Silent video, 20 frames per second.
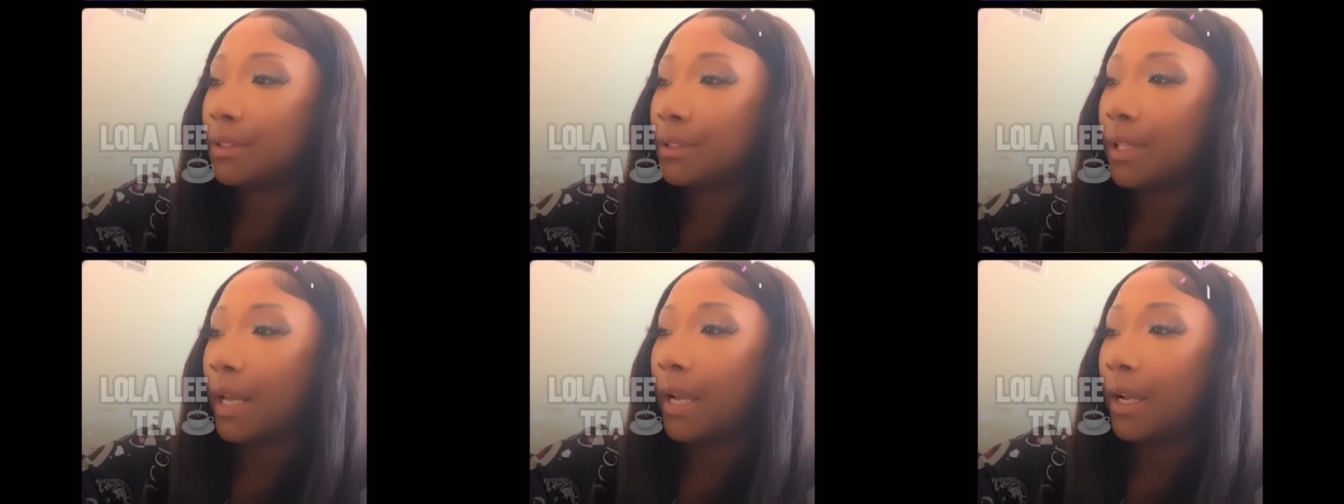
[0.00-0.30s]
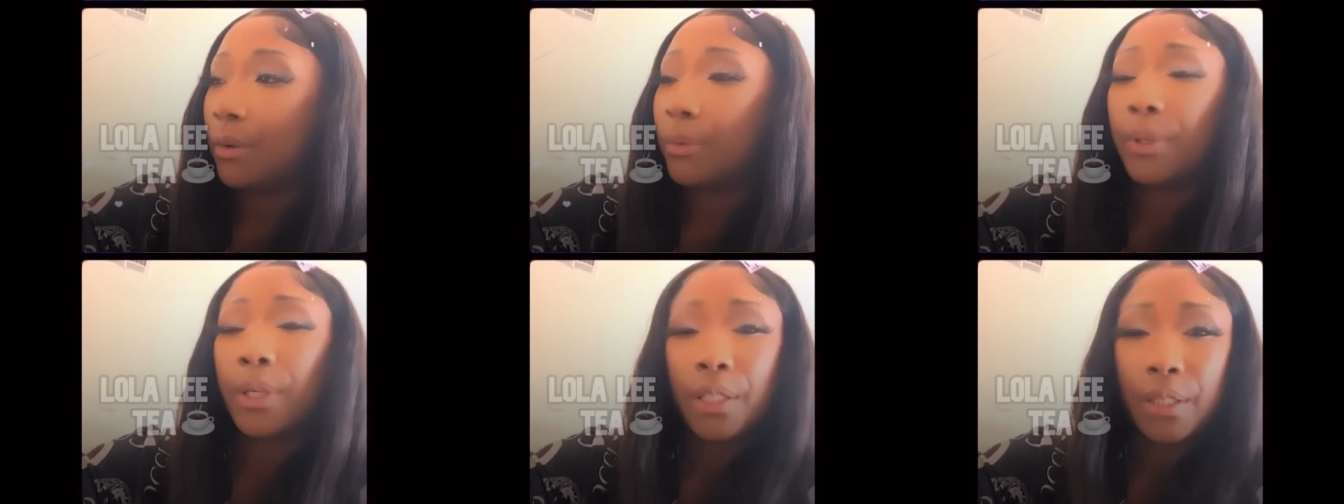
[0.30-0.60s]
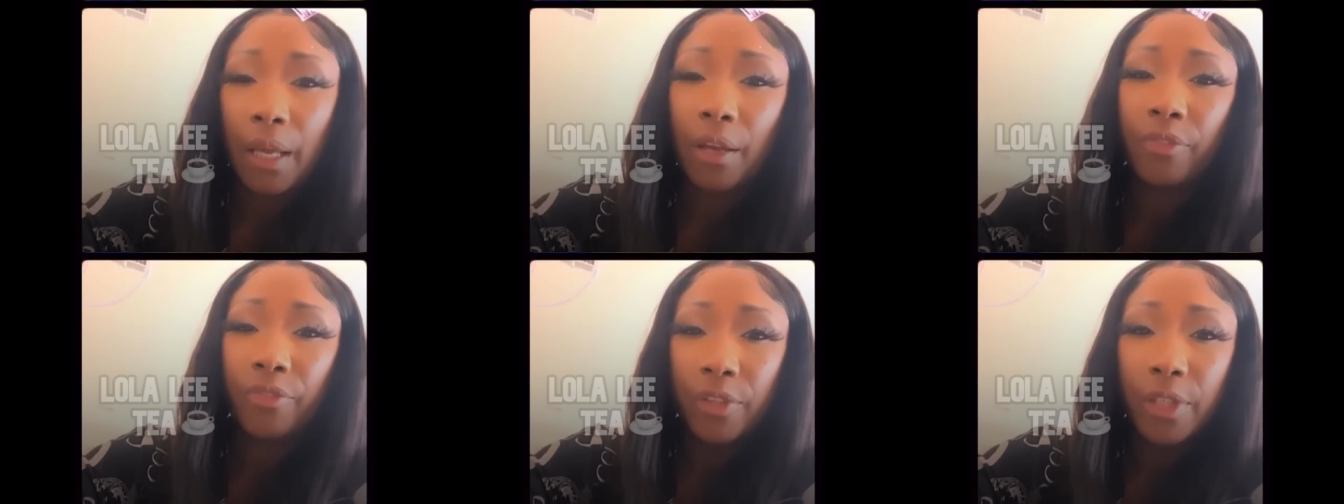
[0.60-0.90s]
they gonna
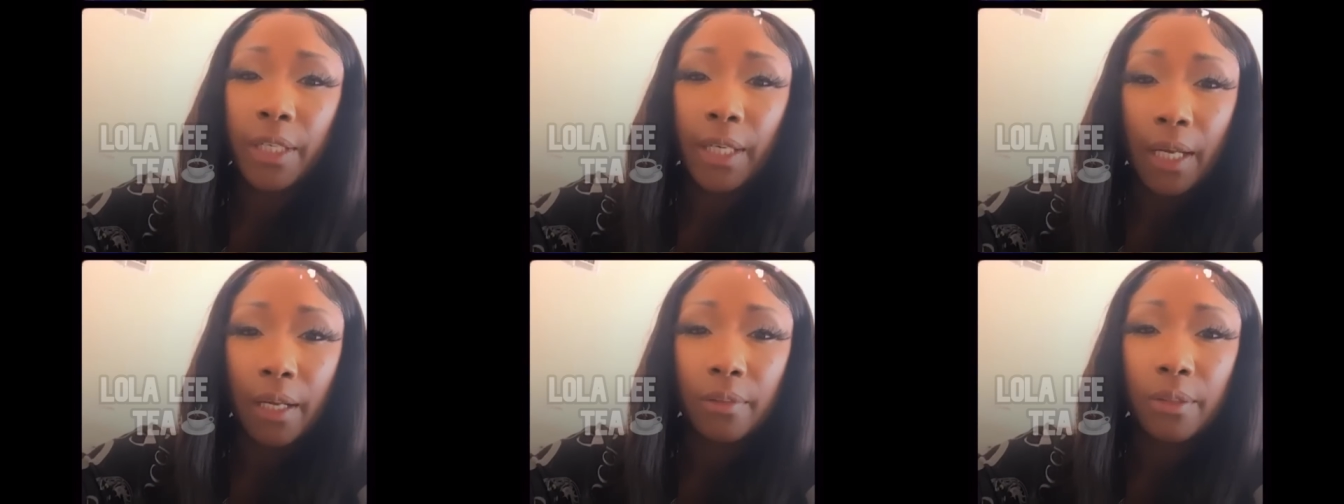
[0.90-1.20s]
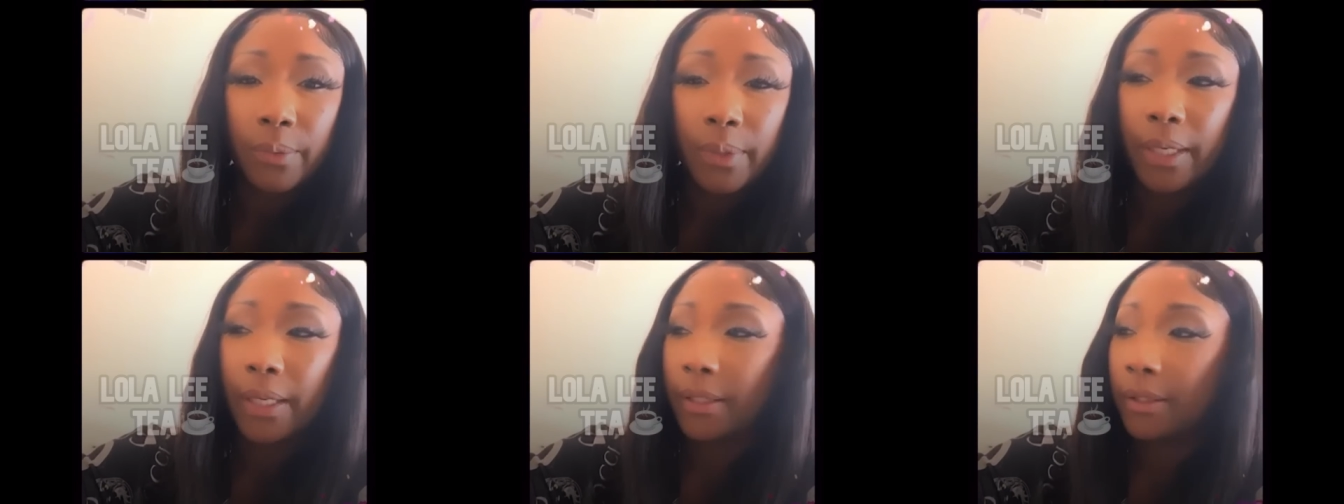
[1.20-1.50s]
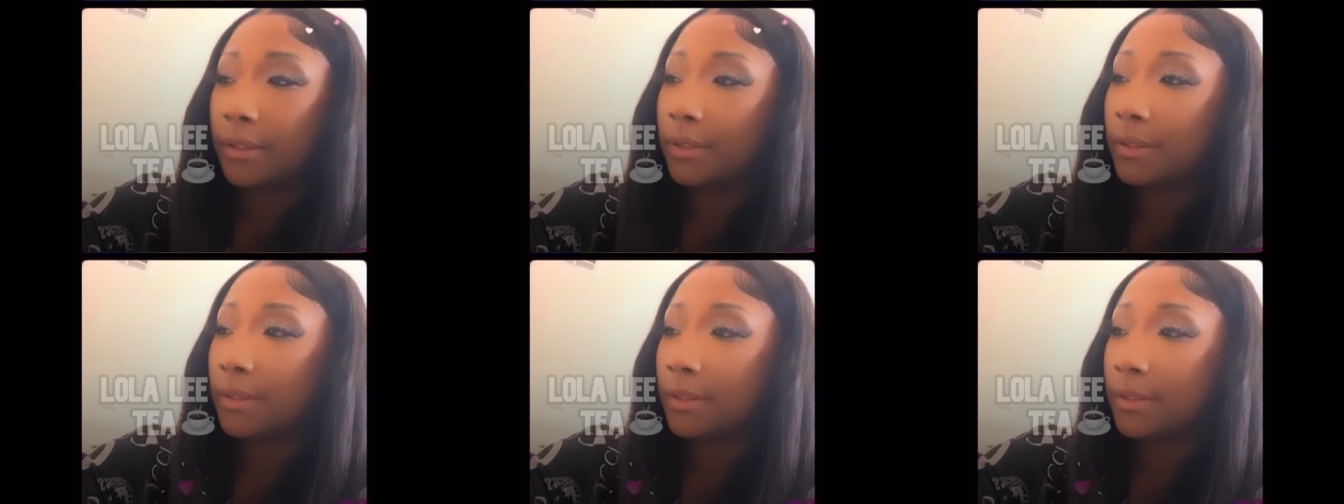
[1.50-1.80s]
get their fun out the
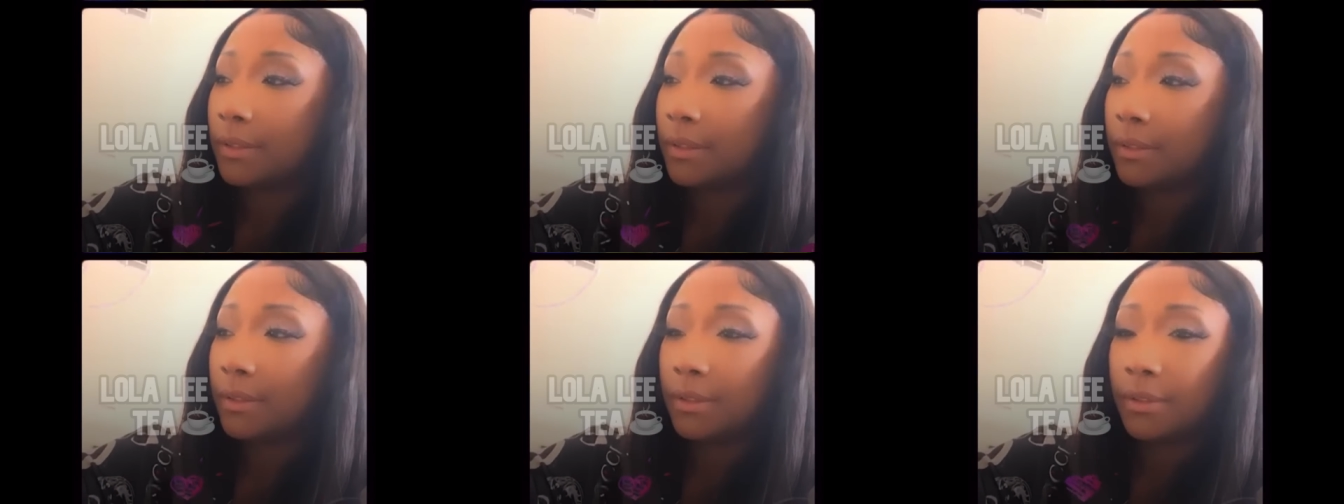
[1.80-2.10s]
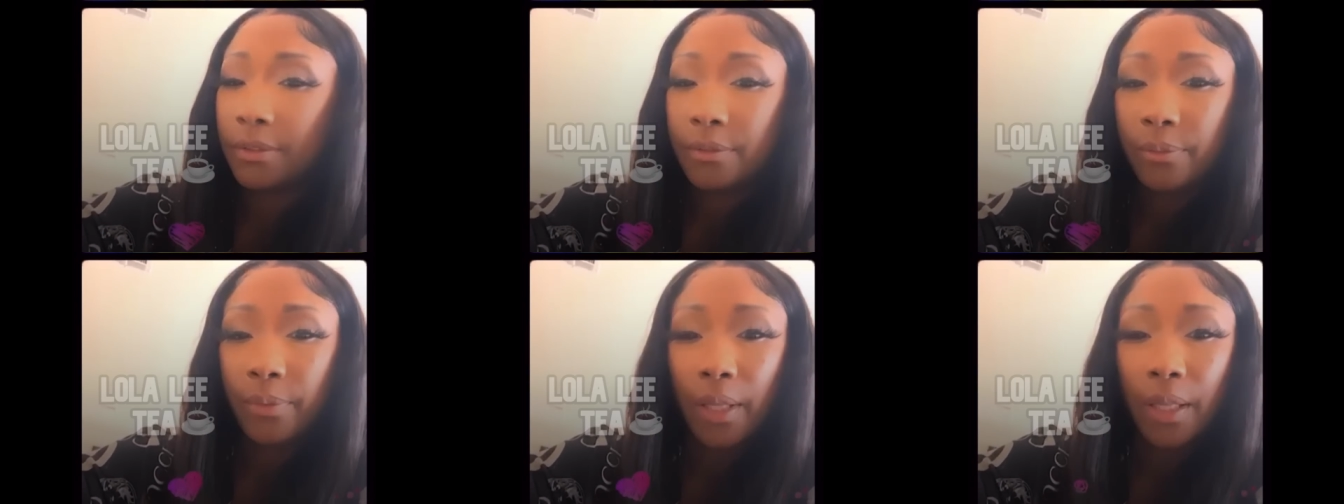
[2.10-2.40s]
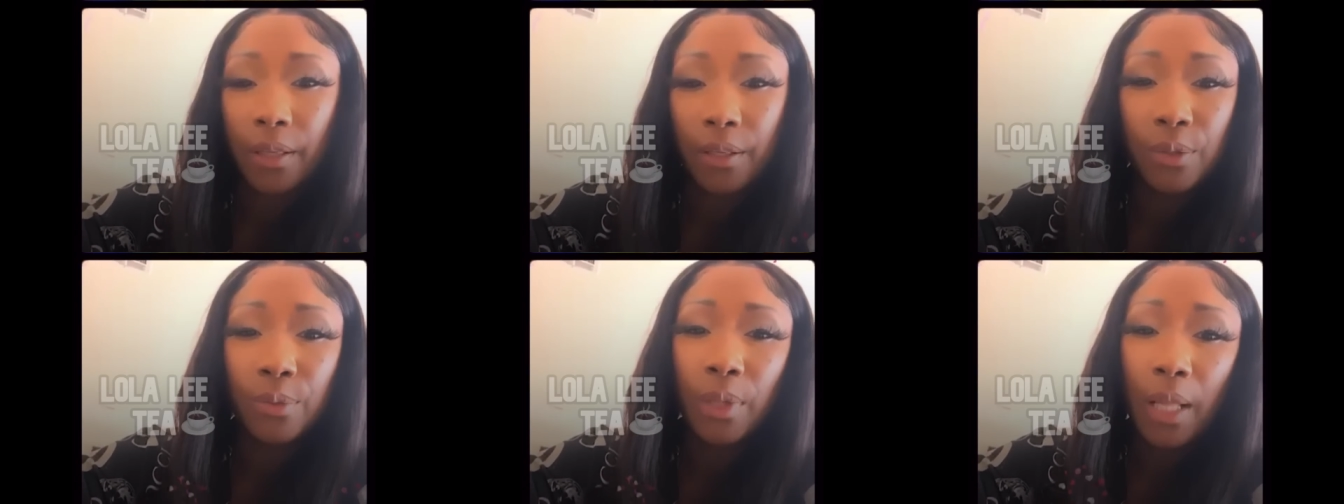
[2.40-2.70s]
way. Yeah,
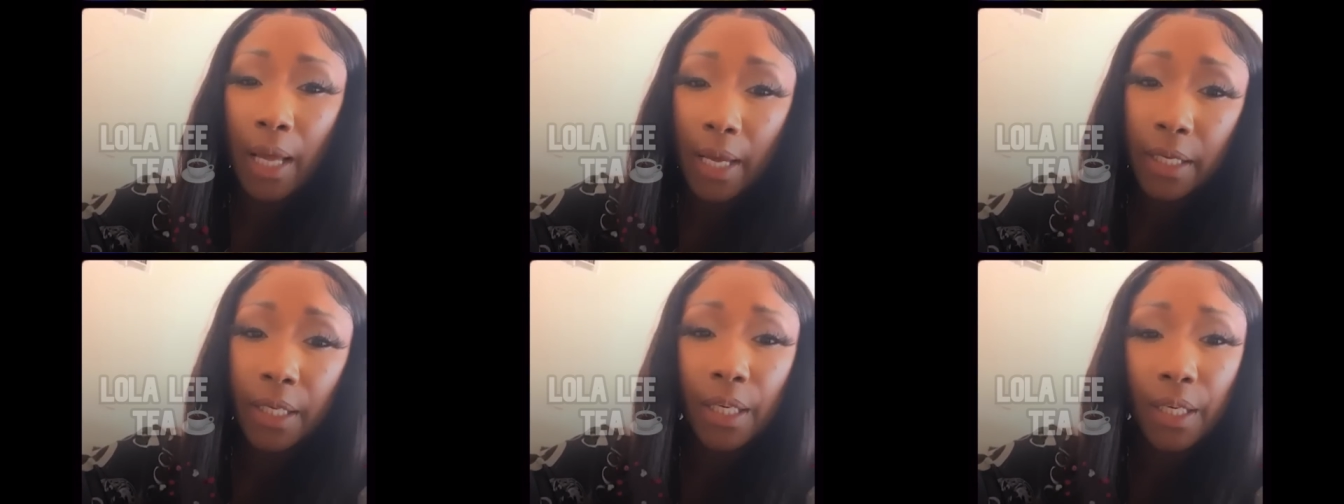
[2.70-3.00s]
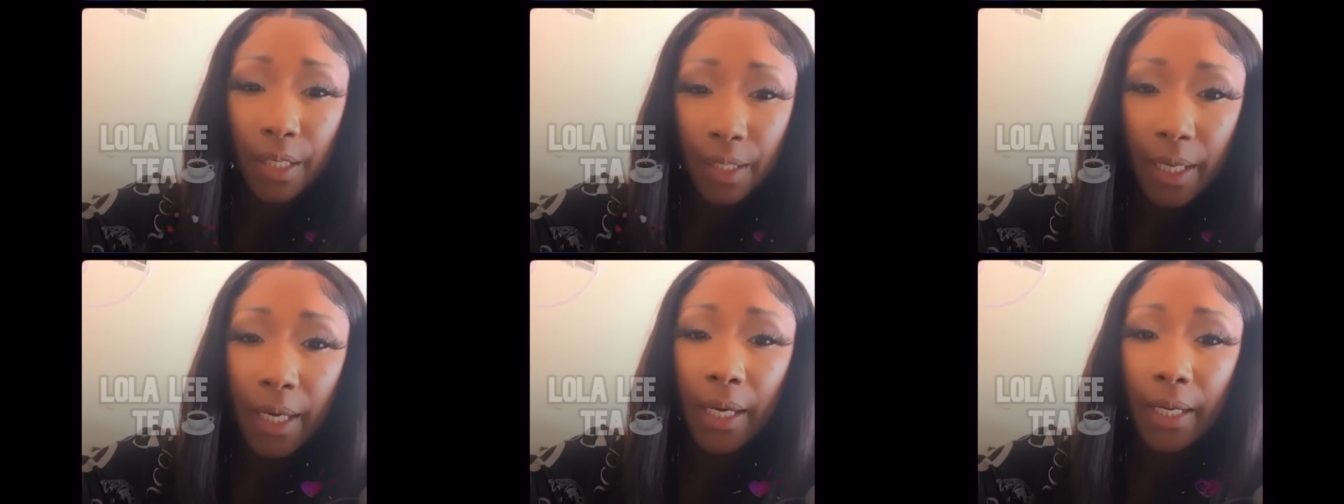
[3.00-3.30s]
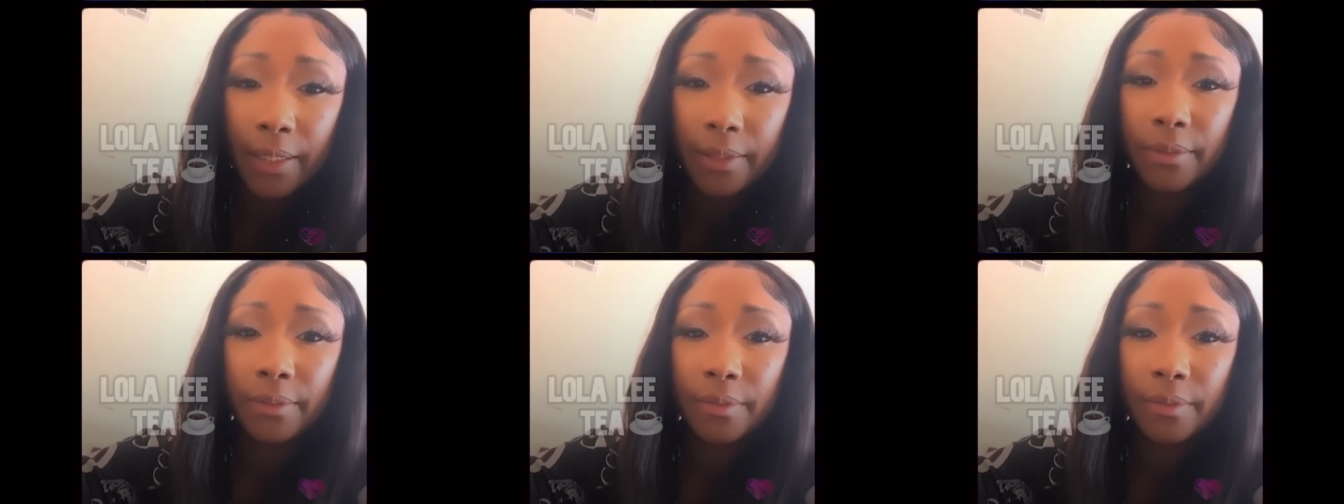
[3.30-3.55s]
whether you like it or not.